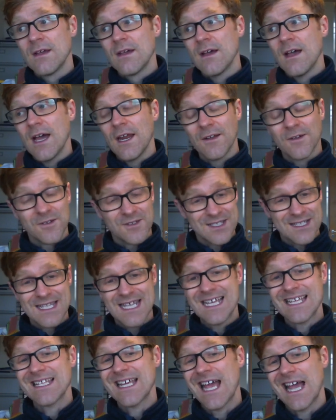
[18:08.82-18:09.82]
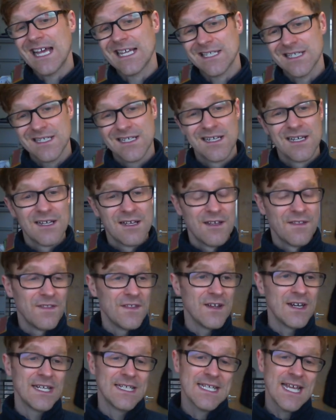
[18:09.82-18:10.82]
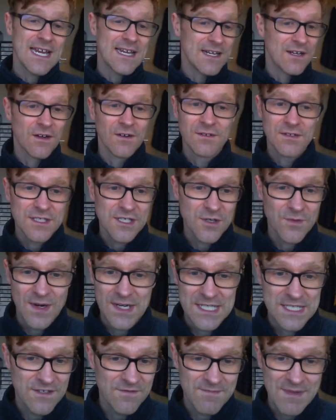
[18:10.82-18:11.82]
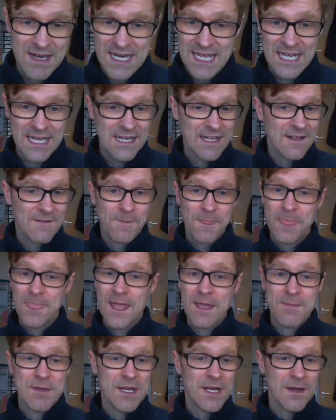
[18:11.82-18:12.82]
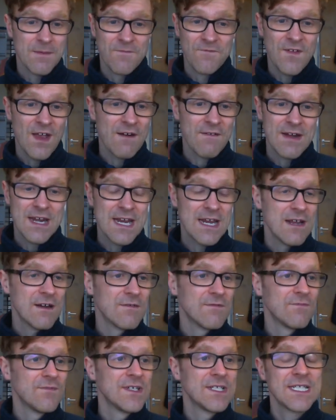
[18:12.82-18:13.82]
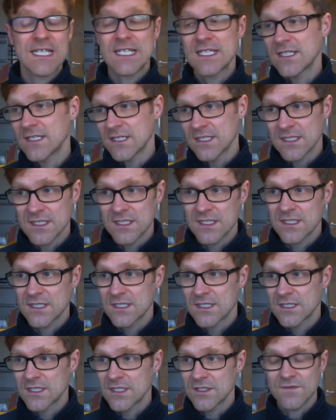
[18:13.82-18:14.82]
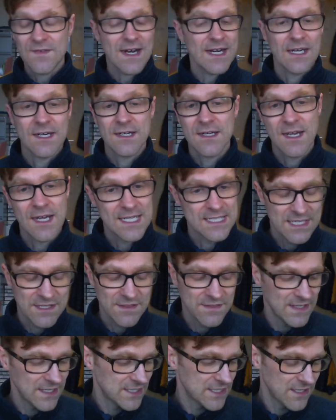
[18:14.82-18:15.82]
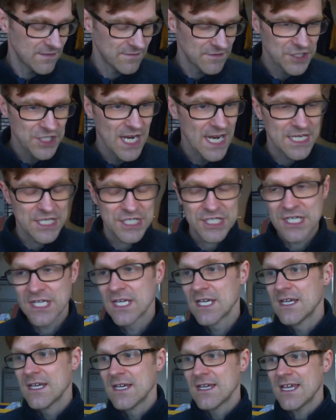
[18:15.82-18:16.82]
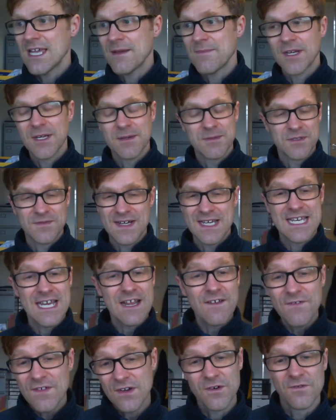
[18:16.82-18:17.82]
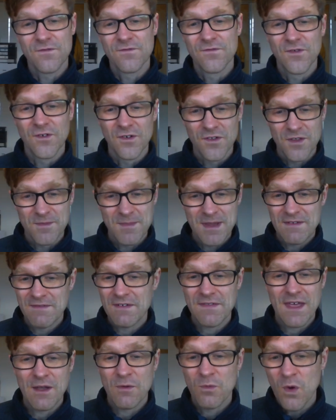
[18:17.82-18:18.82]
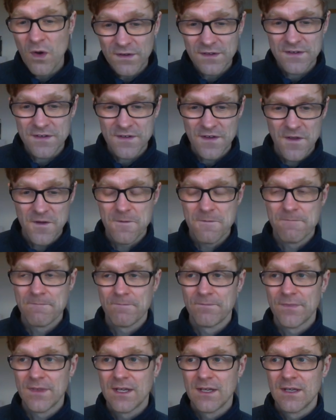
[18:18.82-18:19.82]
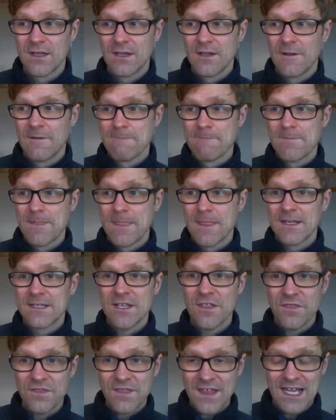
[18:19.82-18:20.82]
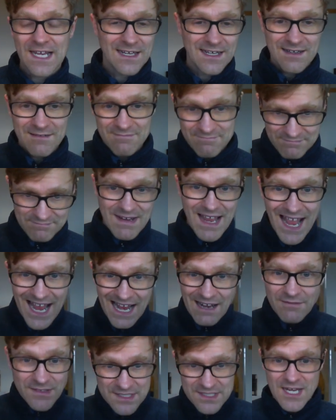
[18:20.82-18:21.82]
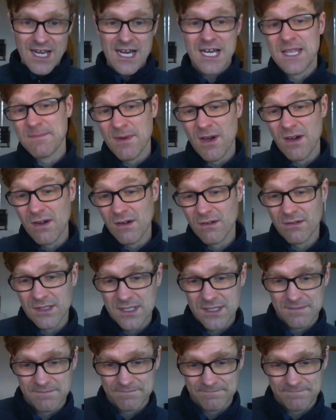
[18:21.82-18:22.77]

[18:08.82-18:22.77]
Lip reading: And of course this has the unintended consequence of meaning they become very resistant to recognizing things that have changed. It becomes very difficult for them, even if they want to think outside the box.